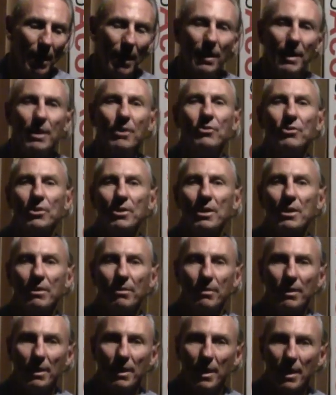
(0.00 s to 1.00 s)
and
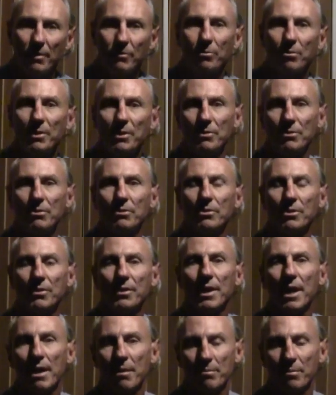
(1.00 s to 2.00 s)
engineering as we do to
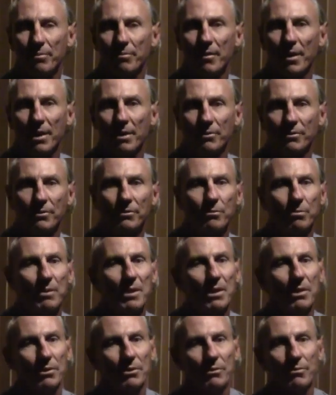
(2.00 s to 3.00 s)
the amplifiers and
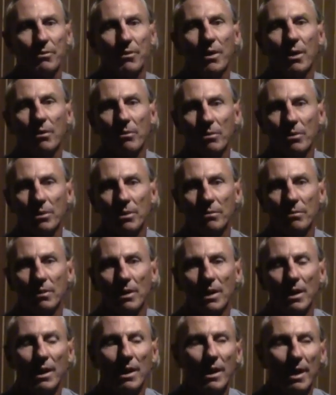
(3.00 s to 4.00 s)
speakers for our room.
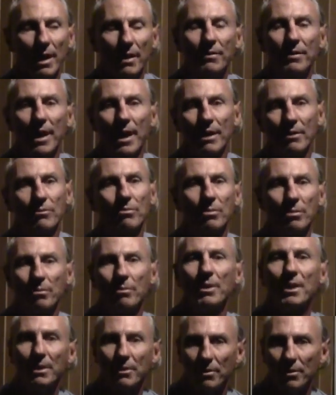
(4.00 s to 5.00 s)
And that's what
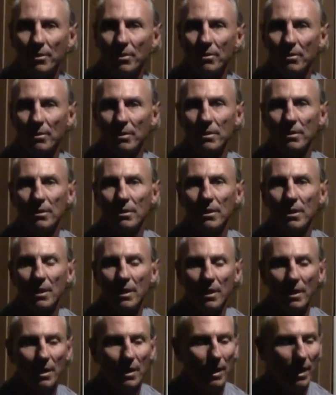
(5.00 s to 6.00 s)
we do.
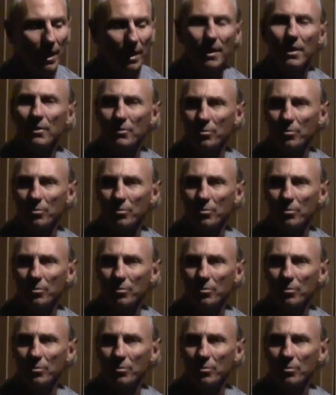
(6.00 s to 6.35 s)
And